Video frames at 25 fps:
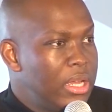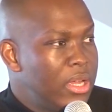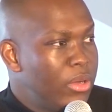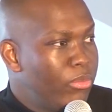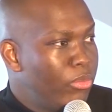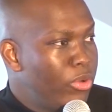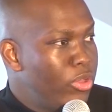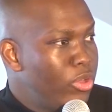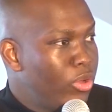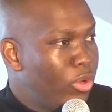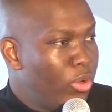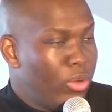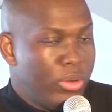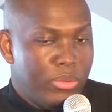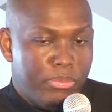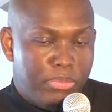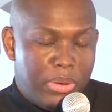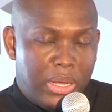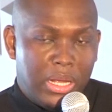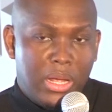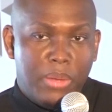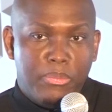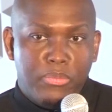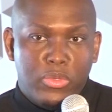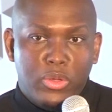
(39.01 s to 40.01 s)
When you go and
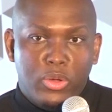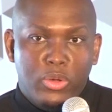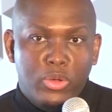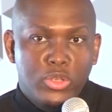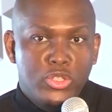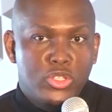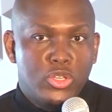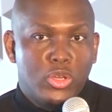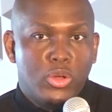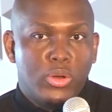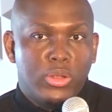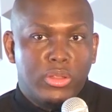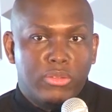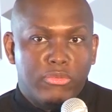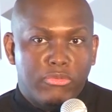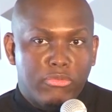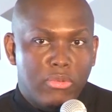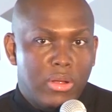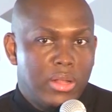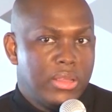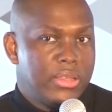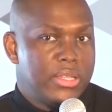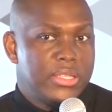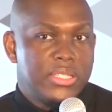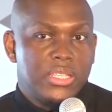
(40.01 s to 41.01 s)
pick up the goods, you go to the
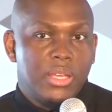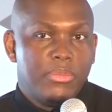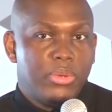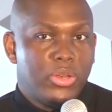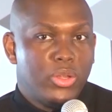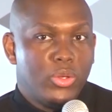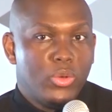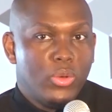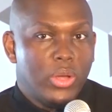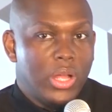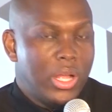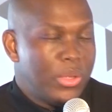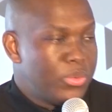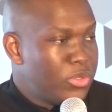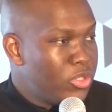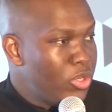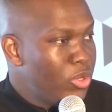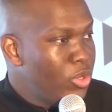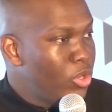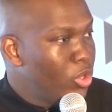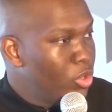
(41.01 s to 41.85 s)
front, there's somebody who helps you,